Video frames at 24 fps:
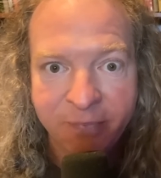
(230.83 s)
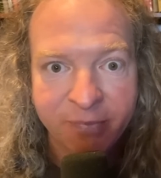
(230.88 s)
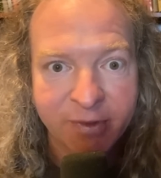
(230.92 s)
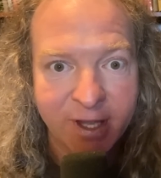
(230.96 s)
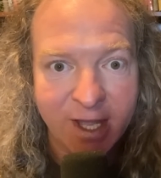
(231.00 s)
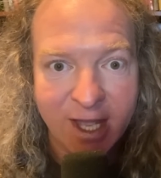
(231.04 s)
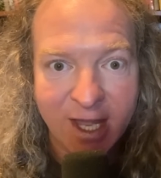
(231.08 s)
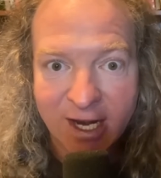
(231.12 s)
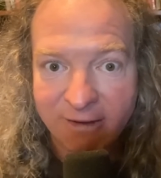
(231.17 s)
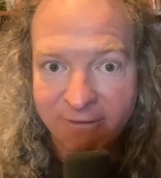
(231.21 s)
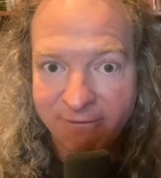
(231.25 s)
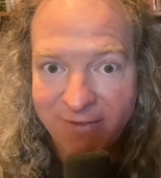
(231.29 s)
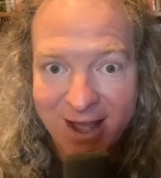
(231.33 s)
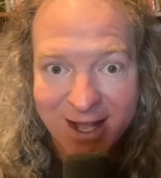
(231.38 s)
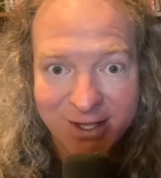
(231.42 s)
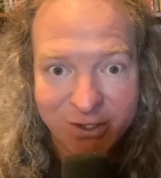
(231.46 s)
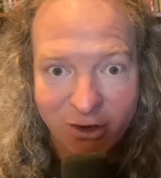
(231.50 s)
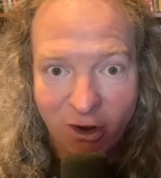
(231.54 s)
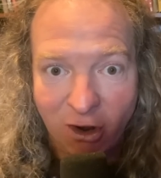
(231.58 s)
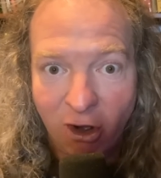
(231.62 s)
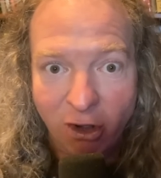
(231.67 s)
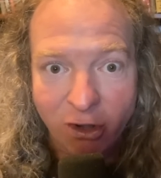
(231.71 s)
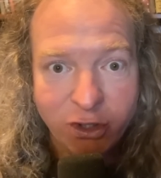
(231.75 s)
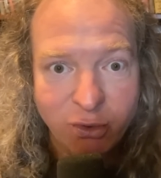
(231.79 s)
And if that's
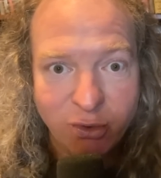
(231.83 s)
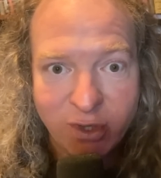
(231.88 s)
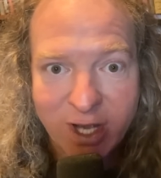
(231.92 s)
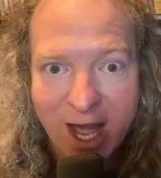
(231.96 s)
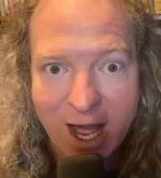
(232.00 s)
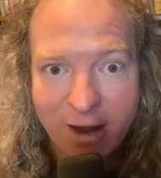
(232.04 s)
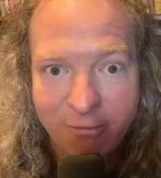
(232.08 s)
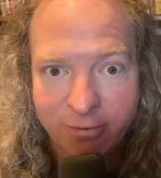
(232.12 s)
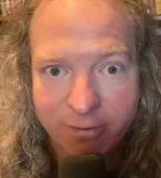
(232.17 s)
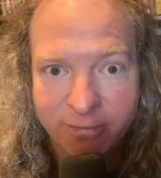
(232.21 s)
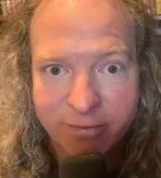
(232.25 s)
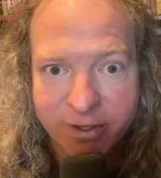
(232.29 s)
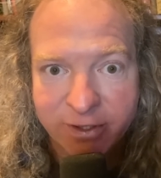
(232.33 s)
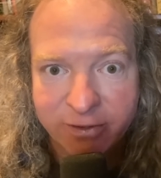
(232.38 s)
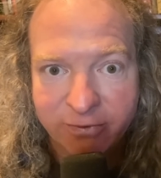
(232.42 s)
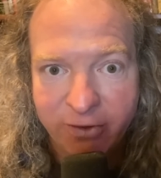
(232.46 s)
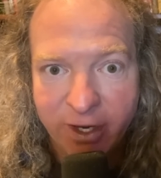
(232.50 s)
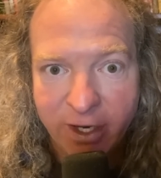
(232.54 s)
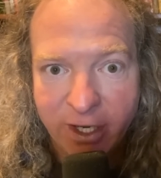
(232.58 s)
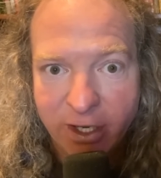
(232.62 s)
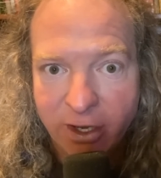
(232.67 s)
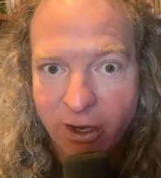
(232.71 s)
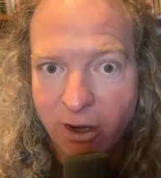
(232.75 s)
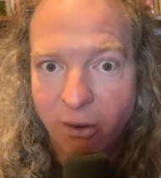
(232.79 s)
all you got from this
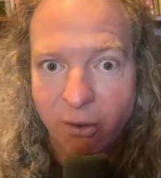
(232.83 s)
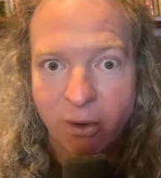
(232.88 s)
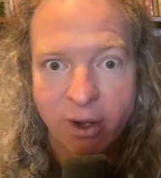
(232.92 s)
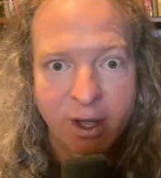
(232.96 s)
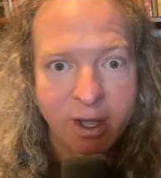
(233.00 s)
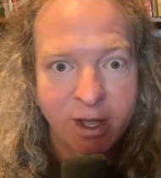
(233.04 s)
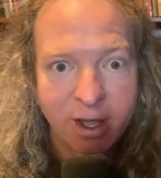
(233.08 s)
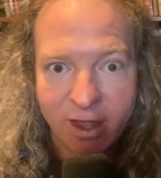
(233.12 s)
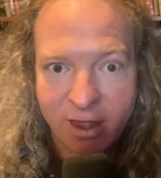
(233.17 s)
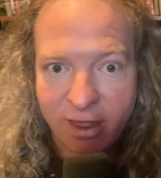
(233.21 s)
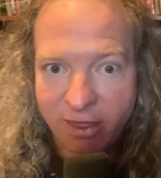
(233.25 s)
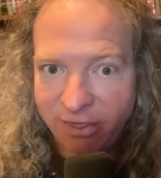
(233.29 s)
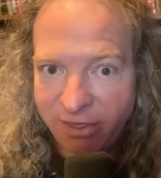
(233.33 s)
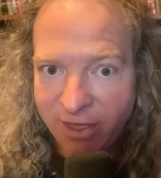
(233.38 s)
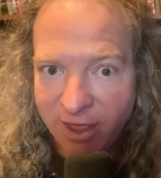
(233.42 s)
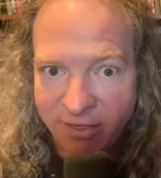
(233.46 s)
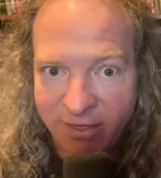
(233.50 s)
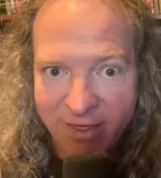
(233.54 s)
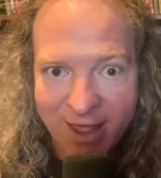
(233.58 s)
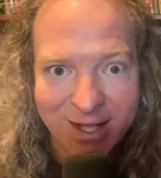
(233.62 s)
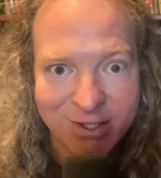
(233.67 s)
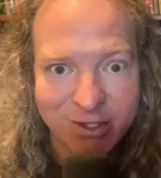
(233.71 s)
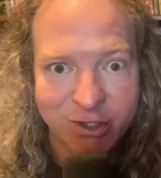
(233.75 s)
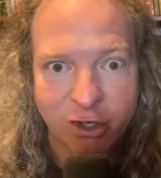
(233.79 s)
video, then
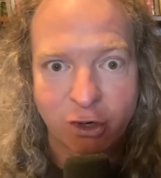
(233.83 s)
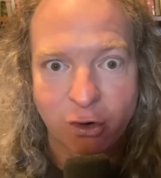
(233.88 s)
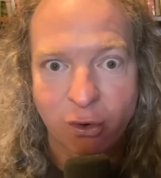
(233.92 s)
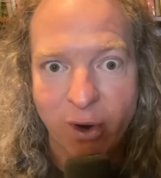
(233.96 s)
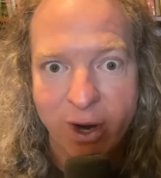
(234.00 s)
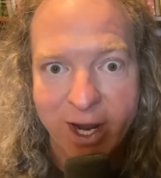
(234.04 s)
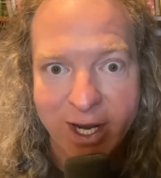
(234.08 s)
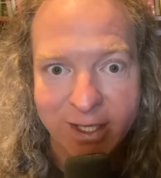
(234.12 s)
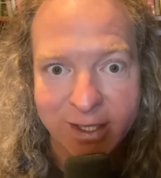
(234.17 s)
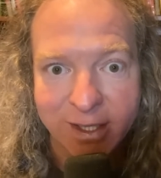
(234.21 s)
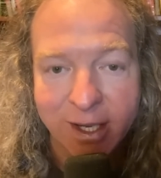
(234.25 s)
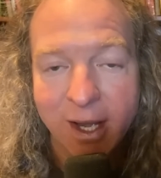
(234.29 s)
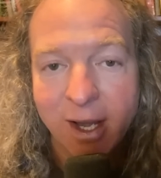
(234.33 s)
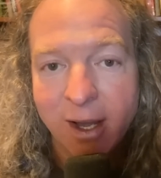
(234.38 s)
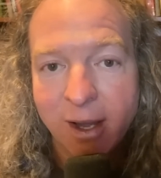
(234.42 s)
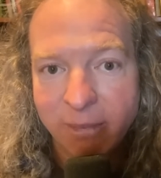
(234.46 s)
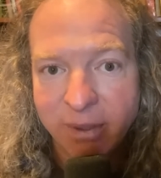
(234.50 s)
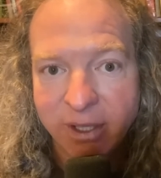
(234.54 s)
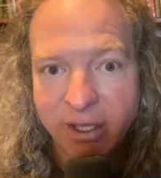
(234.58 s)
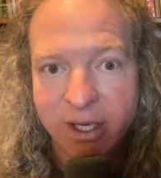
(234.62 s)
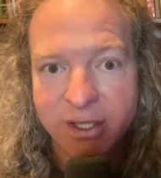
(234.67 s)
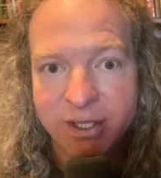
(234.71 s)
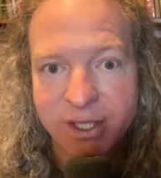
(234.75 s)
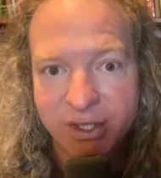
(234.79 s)
that's great,
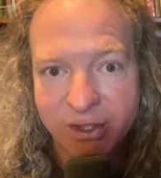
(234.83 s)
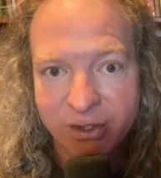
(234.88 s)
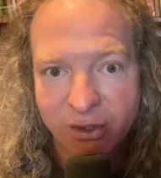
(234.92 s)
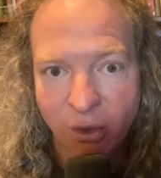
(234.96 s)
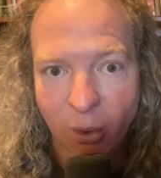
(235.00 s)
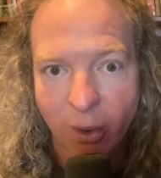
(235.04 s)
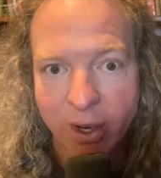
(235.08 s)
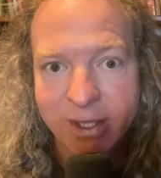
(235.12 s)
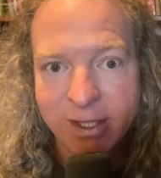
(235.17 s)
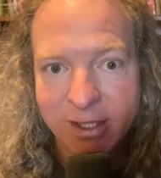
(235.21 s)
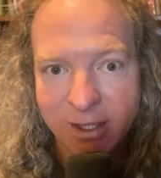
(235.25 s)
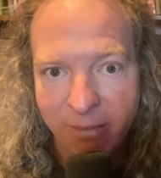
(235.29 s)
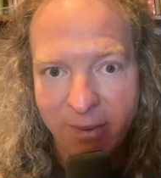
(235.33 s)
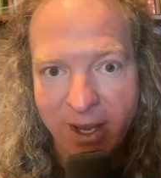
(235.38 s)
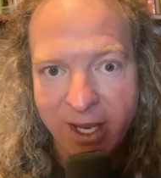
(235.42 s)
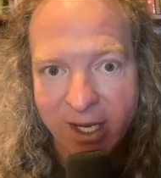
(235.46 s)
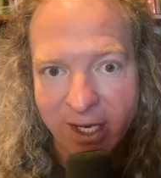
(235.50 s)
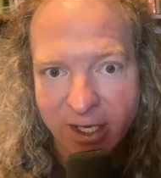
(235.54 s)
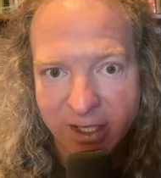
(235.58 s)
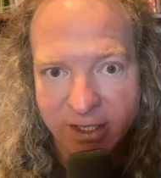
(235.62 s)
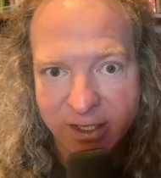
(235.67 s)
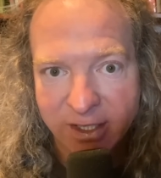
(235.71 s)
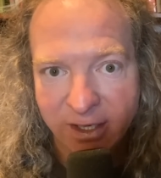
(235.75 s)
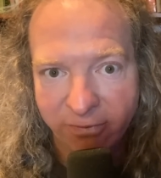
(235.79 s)
because it's going to make
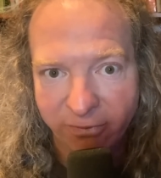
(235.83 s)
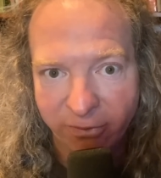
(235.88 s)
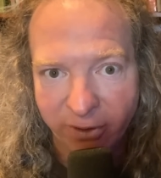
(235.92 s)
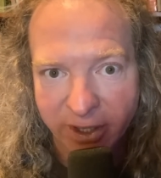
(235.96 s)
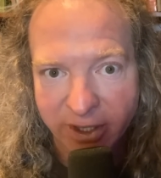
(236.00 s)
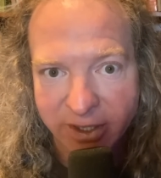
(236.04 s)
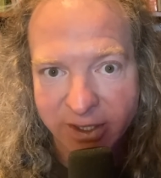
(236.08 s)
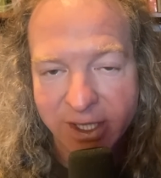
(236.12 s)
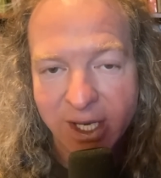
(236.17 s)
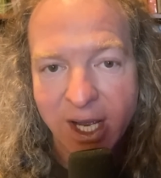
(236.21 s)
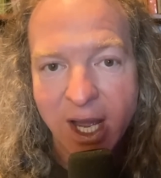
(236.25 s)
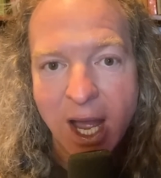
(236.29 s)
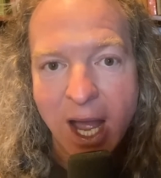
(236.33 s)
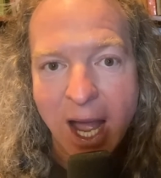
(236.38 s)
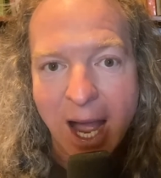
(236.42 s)
a difference.